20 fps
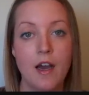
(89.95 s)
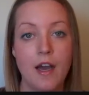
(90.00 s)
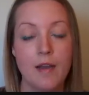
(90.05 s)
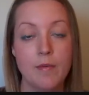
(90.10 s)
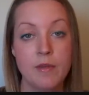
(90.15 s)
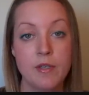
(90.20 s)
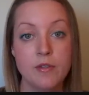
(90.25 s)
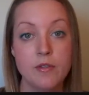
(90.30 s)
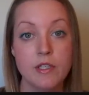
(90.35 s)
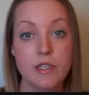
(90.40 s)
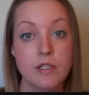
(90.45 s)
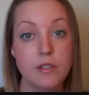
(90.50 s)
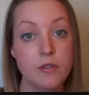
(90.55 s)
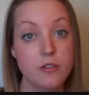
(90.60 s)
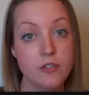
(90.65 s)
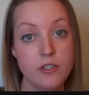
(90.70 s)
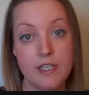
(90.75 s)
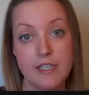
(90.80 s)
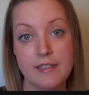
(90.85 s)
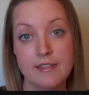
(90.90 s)
I've been doing
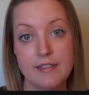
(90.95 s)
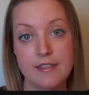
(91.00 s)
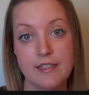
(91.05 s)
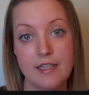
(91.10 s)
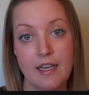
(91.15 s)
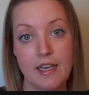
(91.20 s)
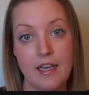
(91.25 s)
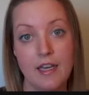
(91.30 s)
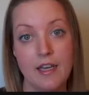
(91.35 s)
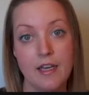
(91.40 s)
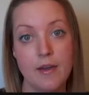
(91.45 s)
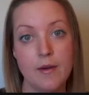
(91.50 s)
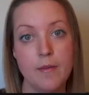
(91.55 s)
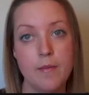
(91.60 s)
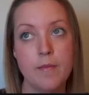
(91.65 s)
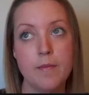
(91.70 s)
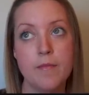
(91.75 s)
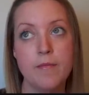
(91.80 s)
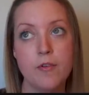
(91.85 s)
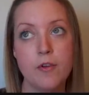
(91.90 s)
two shakes a day
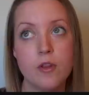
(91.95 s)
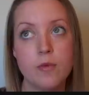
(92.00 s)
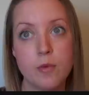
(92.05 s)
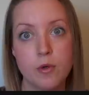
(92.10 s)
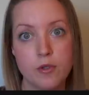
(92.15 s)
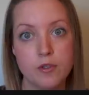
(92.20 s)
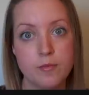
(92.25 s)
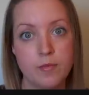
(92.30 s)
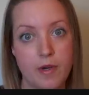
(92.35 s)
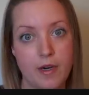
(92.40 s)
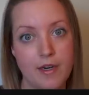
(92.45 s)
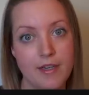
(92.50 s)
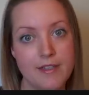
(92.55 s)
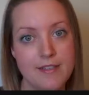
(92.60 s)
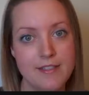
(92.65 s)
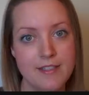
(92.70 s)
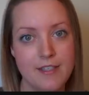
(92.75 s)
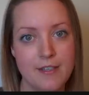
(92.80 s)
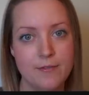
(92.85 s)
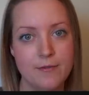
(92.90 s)
for the most part
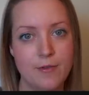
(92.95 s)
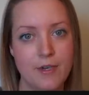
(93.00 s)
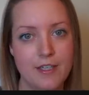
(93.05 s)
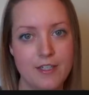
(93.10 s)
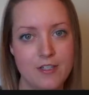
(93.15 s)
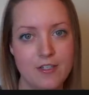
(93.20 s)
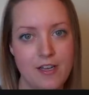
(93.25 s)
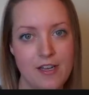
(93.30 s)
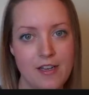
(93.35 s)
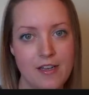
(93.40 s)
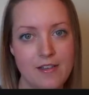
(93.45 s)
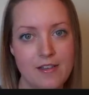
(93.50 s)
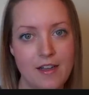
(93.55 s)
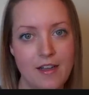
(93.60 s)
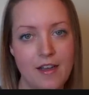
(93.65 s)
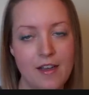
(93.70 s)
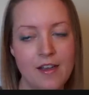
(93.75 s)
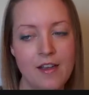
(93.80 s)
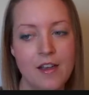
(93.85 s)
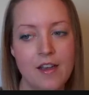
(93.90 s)
instead of one shake a
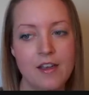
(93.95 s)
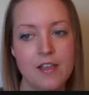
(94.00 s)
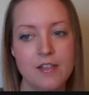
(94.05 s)
day